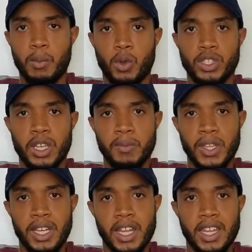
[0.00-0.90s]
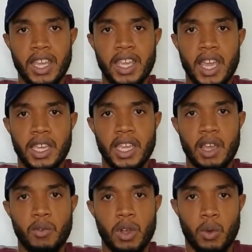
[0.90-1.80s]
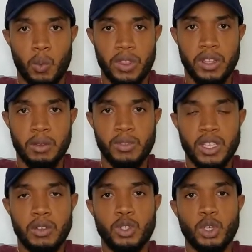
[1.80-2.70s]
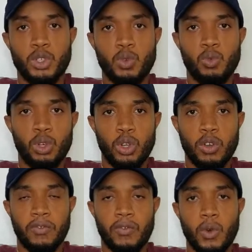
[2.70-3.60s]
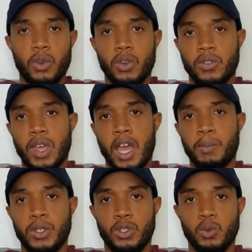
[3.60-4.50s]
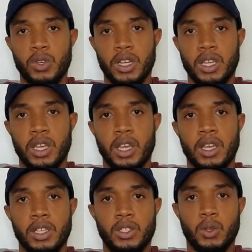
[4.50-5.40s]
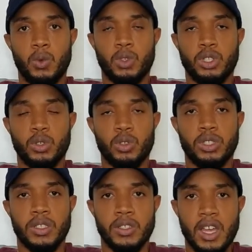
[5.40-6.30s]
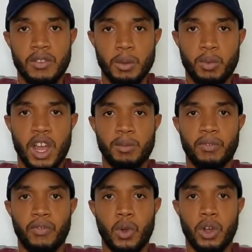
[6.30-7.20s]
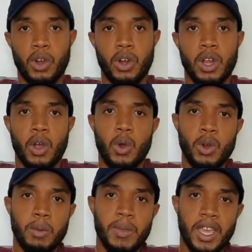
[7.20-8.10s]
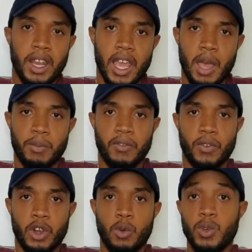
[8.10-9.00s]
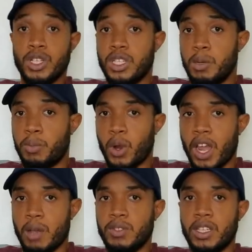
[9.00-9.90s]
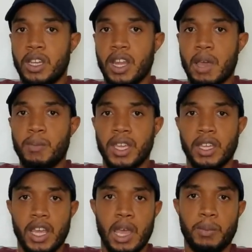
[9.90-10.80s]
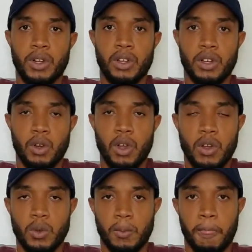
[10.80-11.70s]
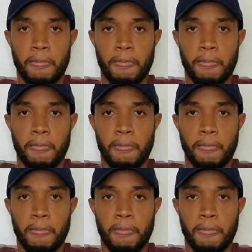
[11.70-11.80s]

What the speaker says: something that they can't get within themselves, so you look for the opportunity to solve the problem for her or to make it happen for her where she perhaps cannot make it happen on her own.